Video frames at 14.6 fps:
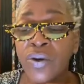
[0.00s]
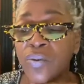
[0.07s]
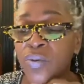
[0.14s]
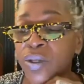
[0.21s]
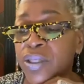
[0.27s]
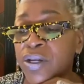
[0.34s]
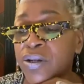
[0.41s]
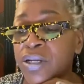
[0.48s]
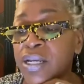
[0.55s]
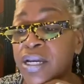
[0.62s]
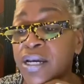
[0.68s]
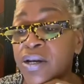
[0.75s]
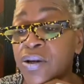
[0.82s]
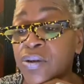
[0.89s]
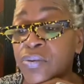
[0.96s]
Well, they're
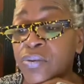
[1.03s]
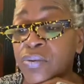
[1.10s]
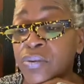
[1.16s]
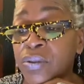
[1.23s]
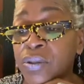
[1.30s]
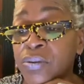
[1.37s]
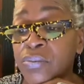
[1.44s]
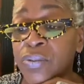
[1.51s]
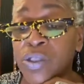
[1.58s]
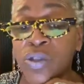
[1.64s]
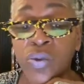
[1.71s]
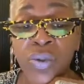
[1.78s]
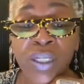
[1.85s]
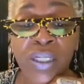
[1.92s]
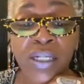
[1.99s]
now
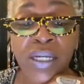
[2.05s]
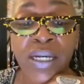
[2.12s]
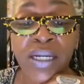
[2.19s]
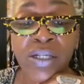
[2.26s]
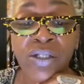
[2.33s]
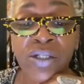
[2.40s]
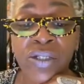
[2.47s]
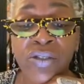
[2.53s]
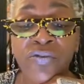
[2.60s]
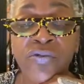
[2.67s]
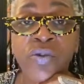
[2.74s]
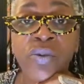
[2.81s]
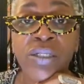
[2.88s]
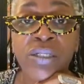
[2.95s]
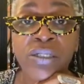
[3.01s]
between the ages of
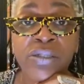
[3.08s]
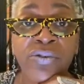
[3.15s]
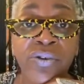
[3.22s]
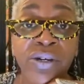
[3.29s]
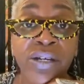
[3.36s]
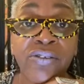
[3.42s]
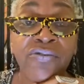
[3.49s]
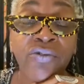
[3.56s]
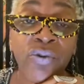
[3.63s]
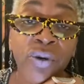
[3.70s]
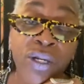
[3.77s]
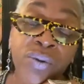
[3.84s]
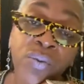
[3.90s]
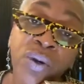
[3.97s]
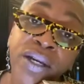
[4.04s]
23 and
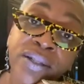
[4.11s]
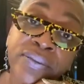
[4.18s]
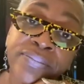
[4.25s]
41.